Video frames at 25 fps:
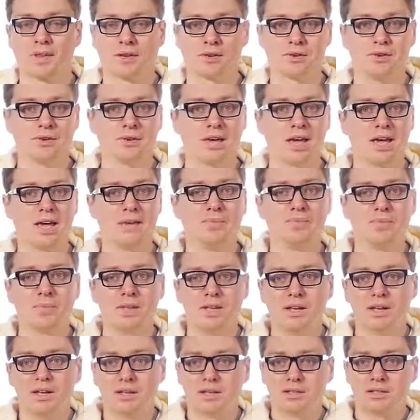Okay,
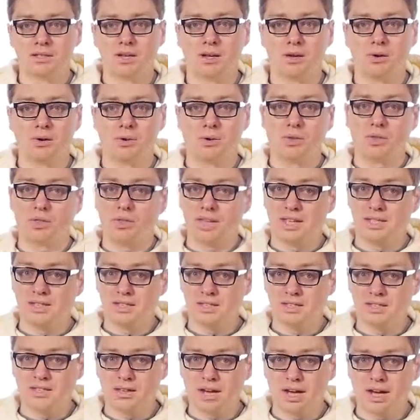so this
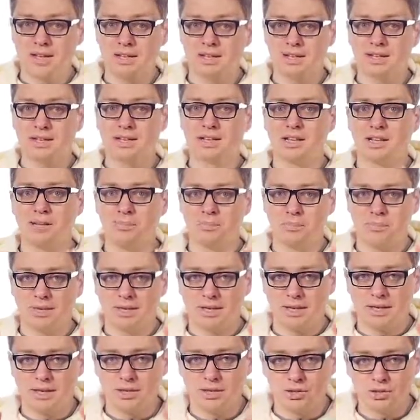is nice, and let
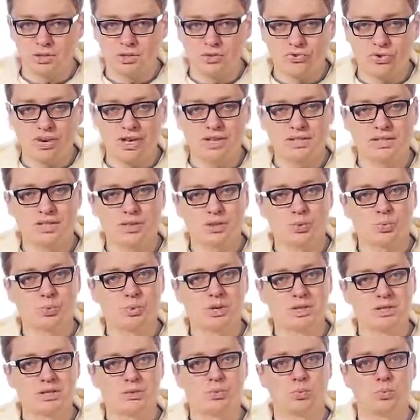me illustrate this
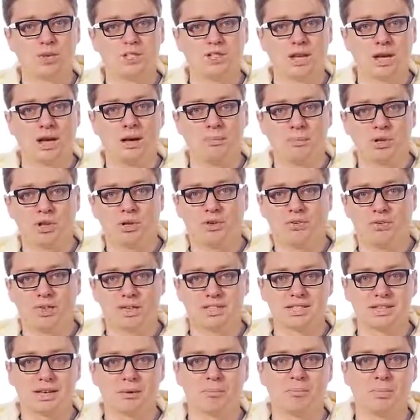with a couple of
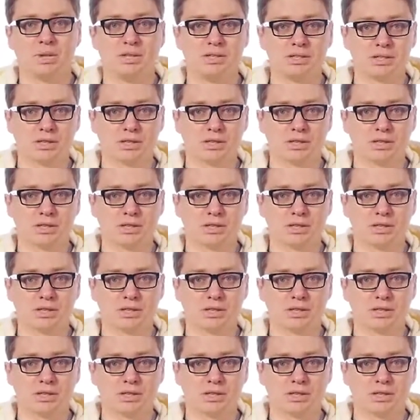examples.